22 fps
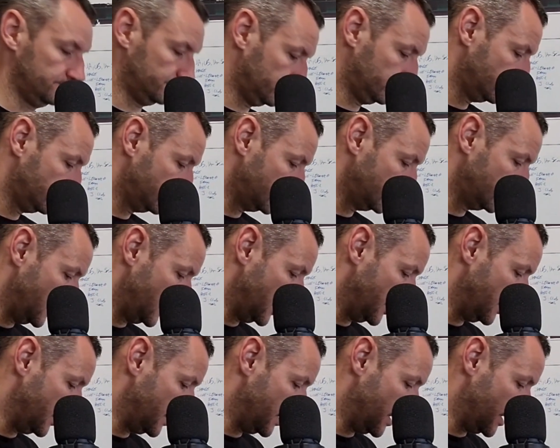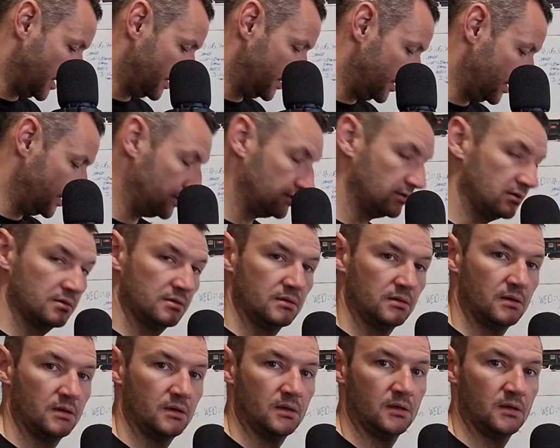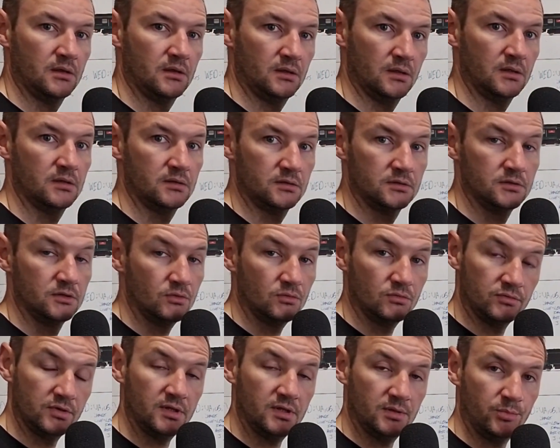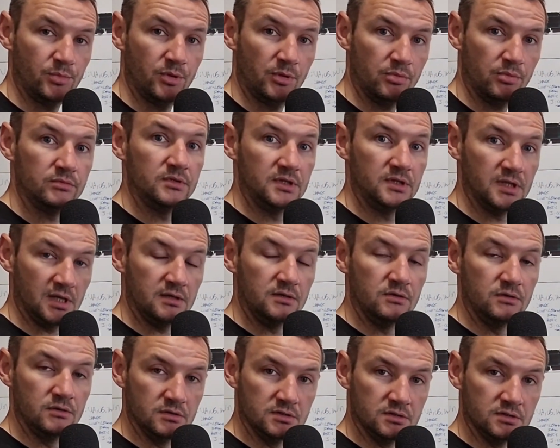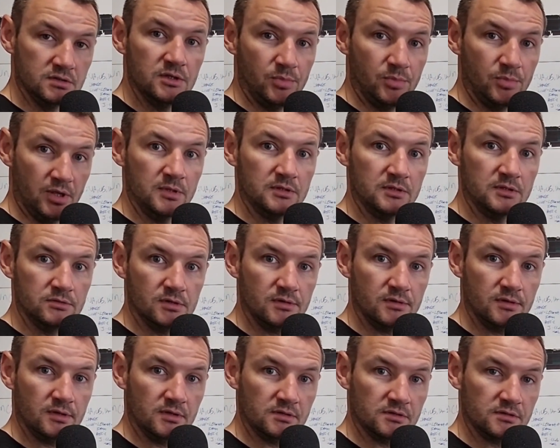you get the idea. No, really, people did used to pay me to draw things.